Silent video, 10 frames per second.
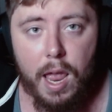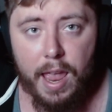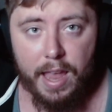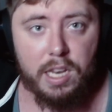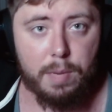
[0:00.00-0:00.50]

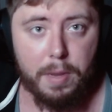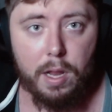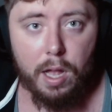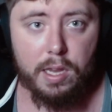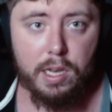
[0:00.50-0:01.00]
is
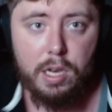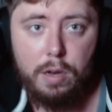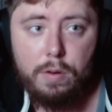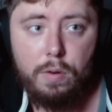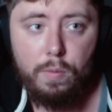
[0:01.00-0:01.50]
because
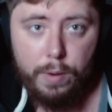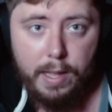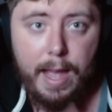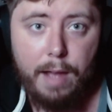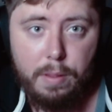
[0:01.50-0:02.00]
we
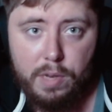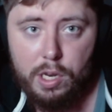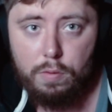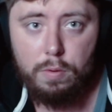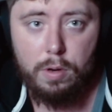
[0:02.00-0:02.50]
allow them
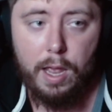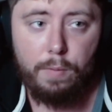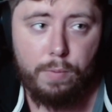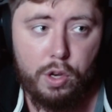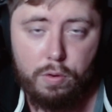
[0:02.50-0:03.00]
to
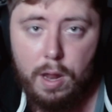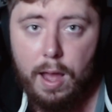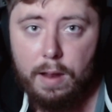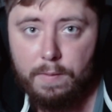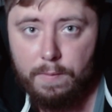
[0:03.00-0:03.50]
and we do
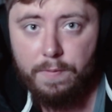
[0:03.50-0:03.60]
not